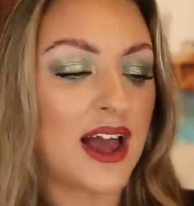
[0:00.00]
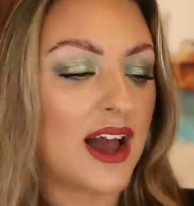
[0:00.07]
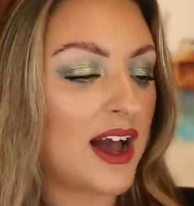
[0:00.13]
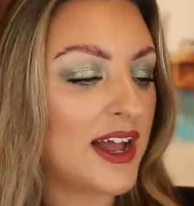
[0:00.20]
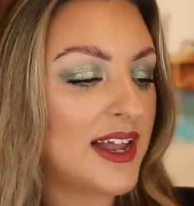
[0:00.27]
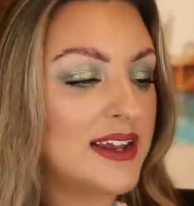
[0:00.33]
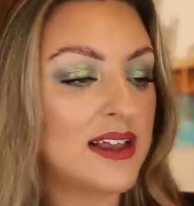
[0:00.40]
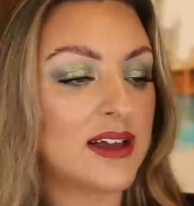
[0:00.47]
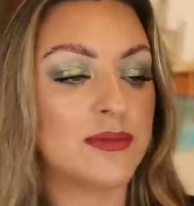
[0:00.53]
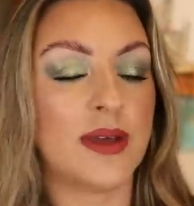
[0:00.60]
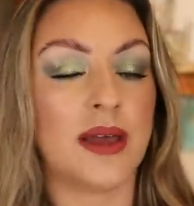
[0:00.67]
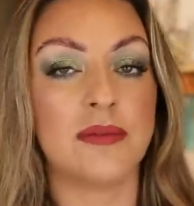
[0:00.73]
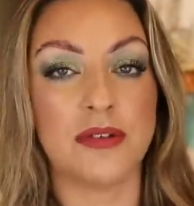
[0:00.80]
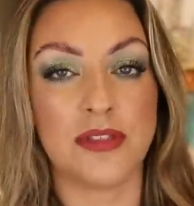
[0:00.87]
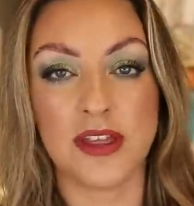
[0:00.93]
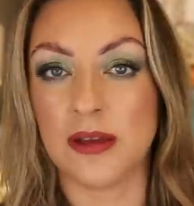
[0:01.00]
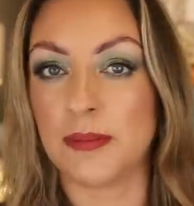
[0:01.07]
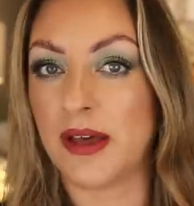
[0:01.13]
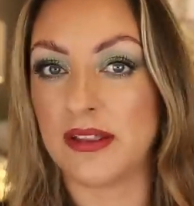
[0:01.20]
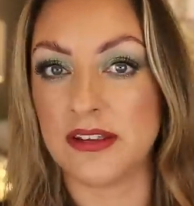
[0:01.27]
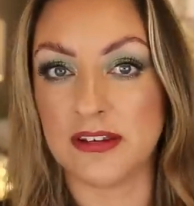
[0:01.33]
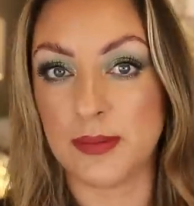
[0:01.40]
I love everything
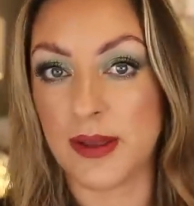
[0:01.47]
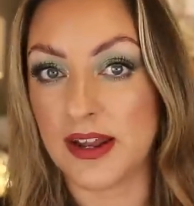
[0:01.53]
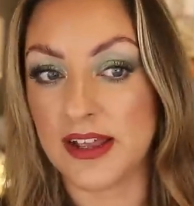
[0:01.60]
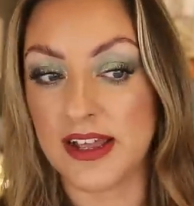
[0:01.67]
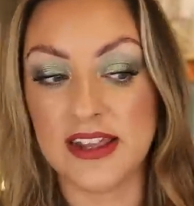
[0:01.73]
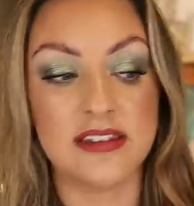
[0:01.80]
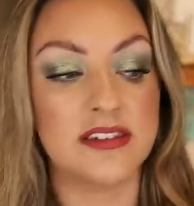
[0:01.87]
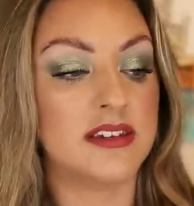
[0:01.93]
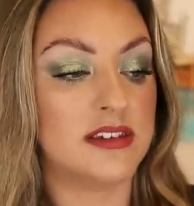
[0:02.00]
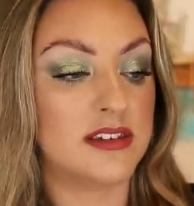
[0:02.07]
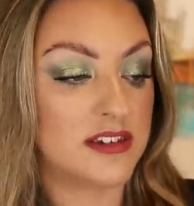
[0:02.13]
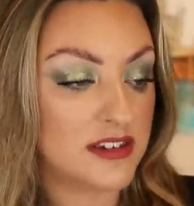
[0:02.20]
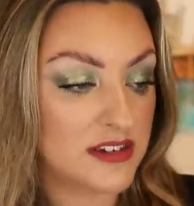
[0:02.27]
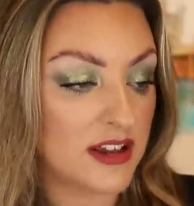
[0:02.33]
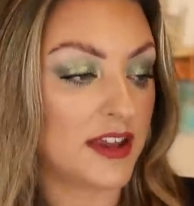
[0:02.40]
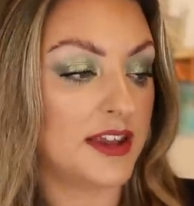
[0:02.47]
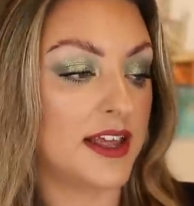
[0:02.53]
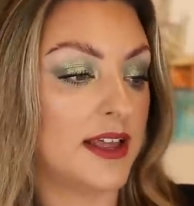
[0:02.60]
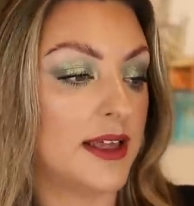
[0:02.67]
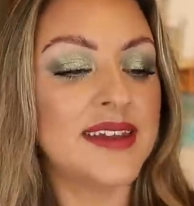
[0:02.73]
about this palette. It's stunning.